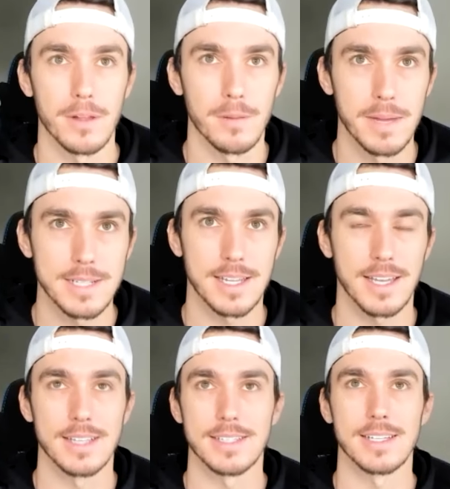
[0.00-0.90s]
are
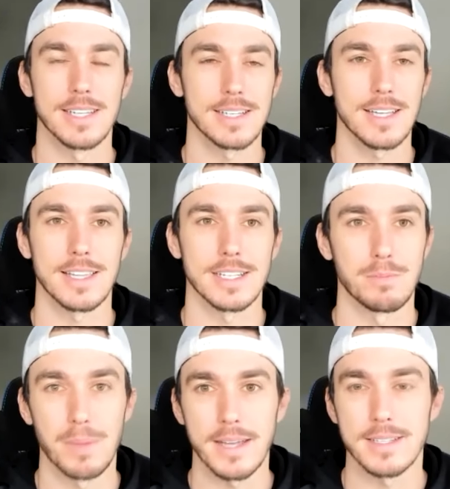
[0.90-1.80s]
missing is this isn't this
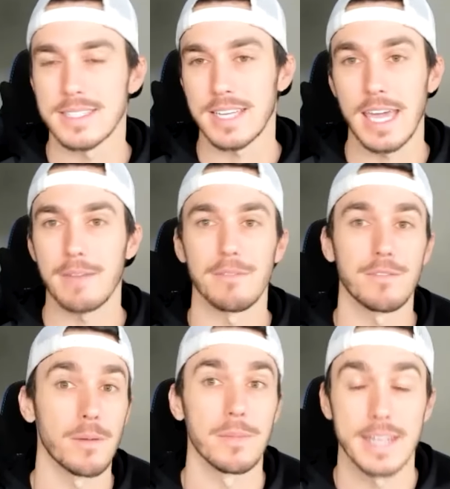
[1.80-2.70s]
big scheme
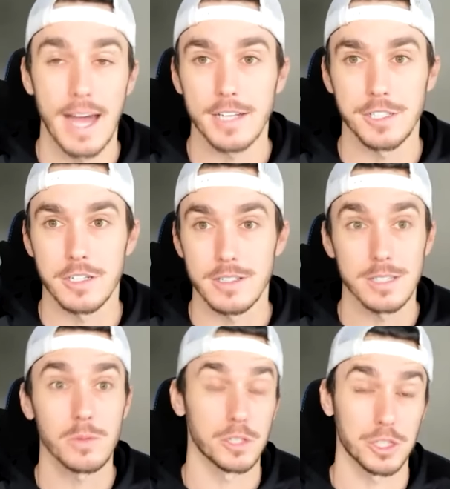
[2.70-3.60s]
from the Dodgers.
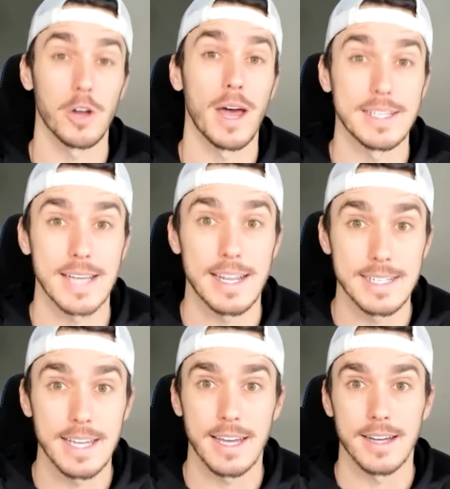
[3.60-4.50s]
This was Shohei's
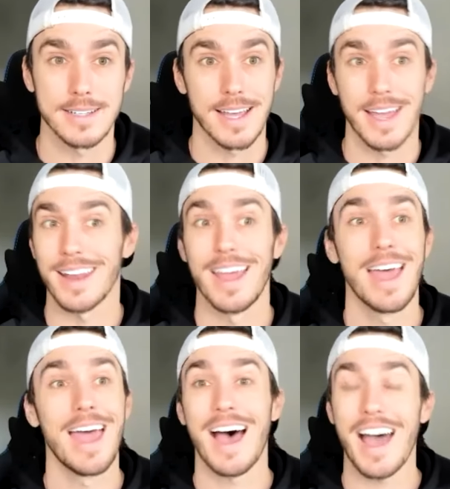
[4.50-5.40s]
idea saying,
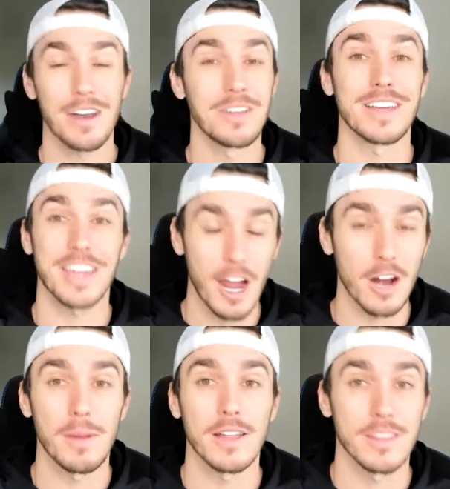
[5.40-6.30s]
I don't even
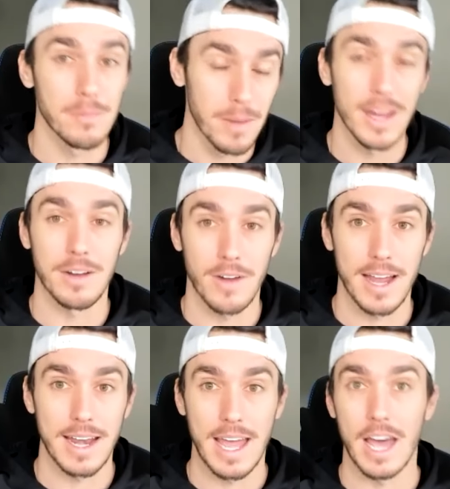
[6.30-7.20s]
care about the money
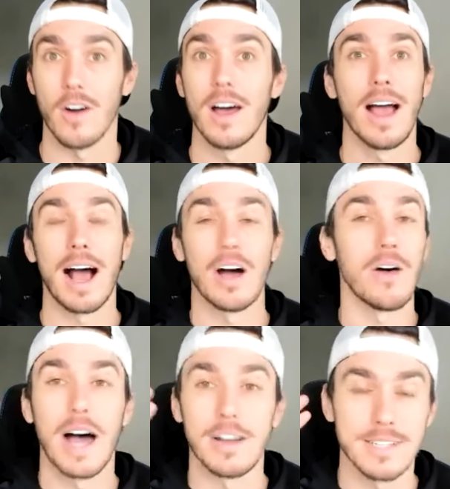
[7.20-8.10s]
right now.
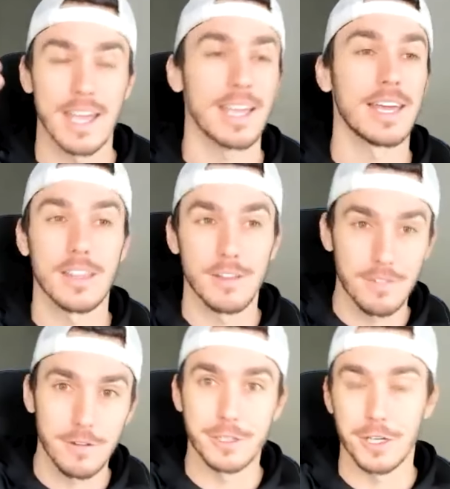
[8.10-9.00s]
I'll I'll take it in the
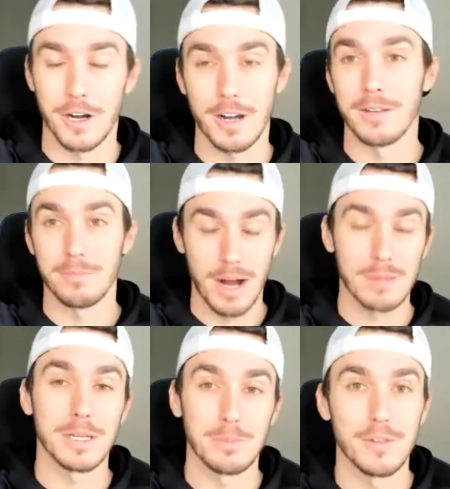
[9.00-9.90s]
future and
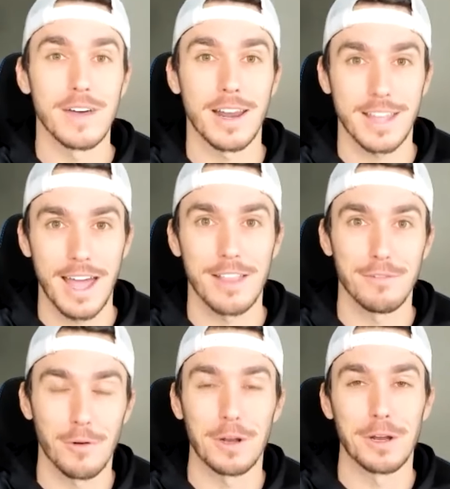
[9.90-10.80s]
probably move out of
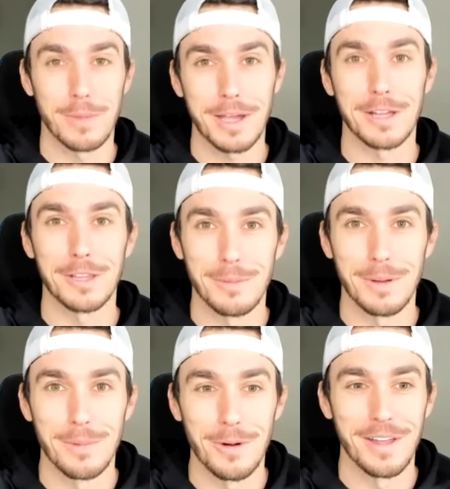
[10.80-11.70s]
California to make a little
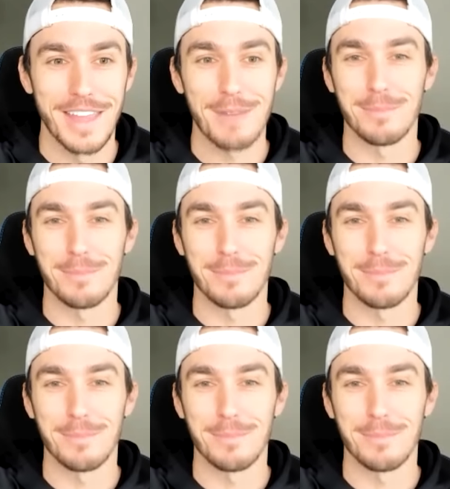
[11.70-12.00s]
bit more in that